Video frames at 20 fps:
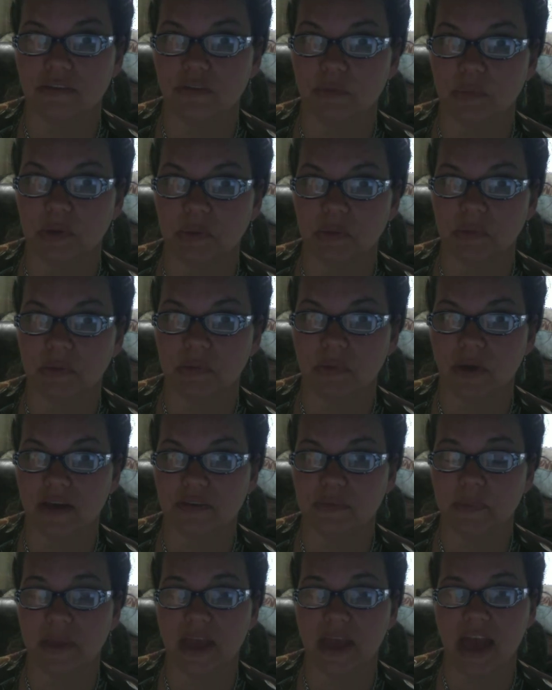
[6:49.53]
so many people
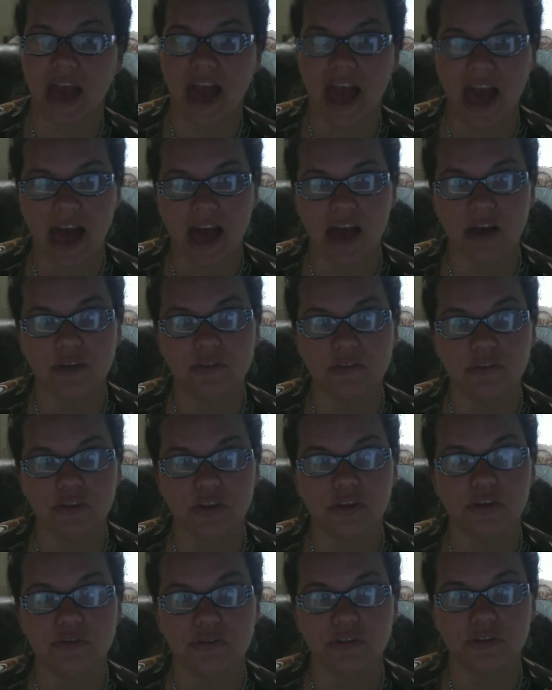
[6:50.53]
ask me, how do
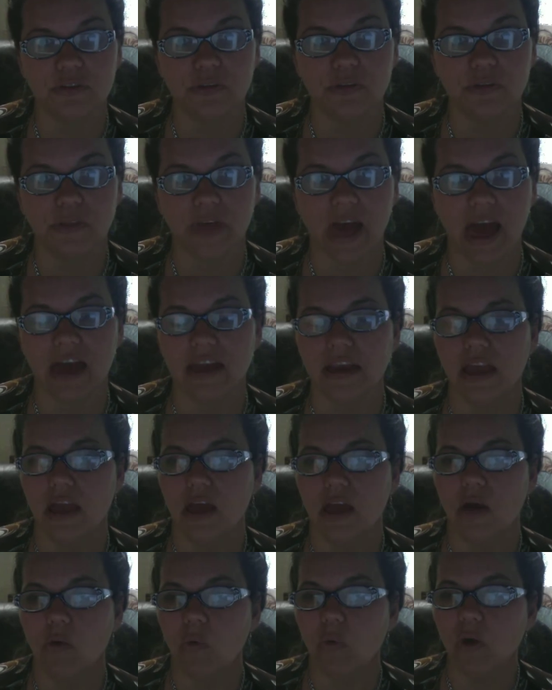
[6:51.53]
you do that?
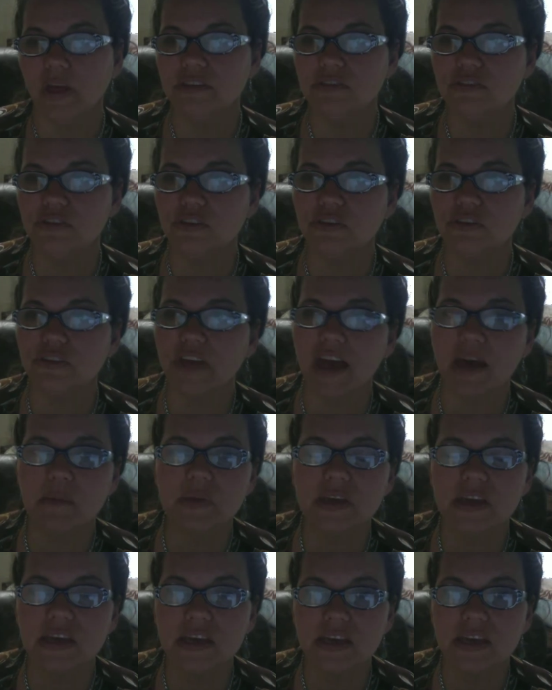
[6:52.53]
Well, I do that
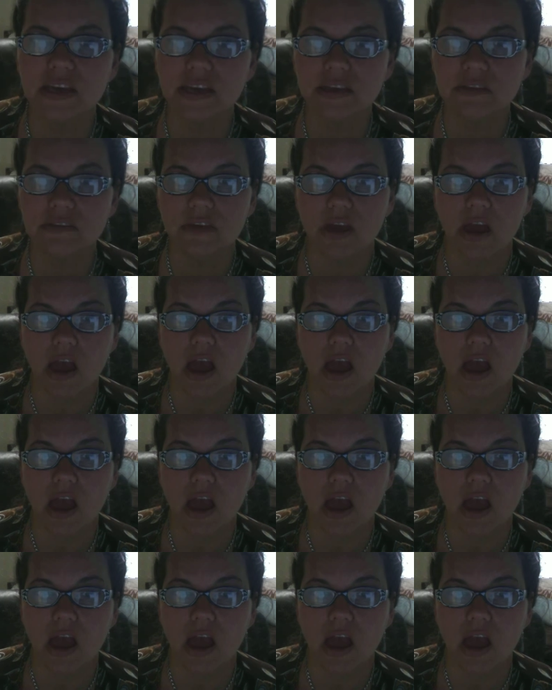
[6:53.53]
because